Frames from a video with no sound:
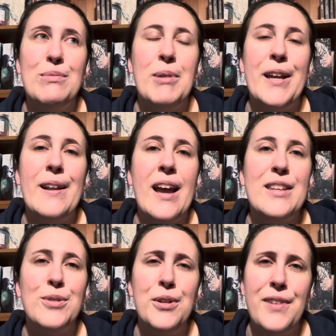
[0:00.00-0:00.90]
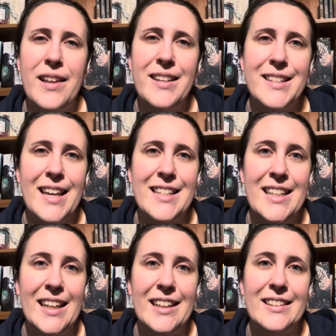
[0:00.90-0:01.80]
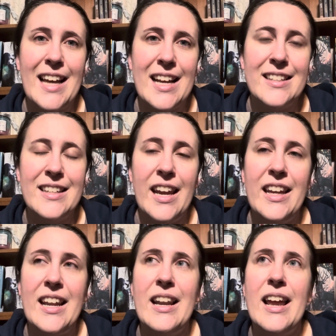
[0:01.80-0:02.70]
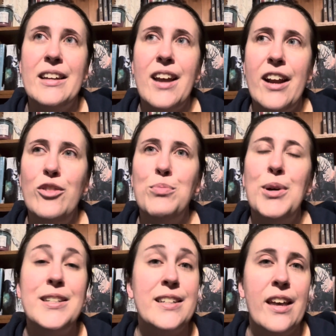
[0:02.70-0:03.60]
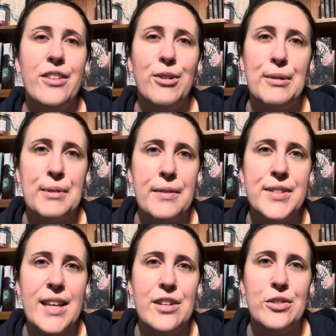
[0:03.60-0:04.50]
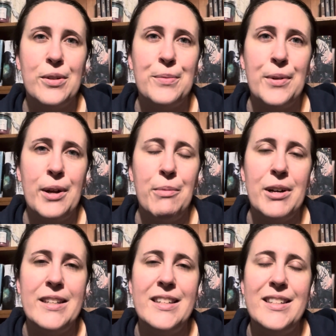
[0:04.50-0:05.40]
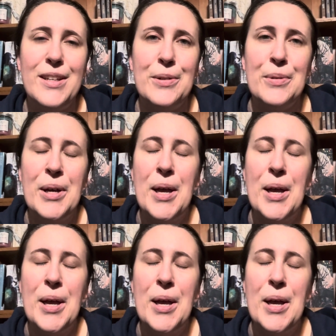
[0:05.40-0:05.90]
but I sort of had this idea last night and had kind of put together a rough schedule of what I wanted to do,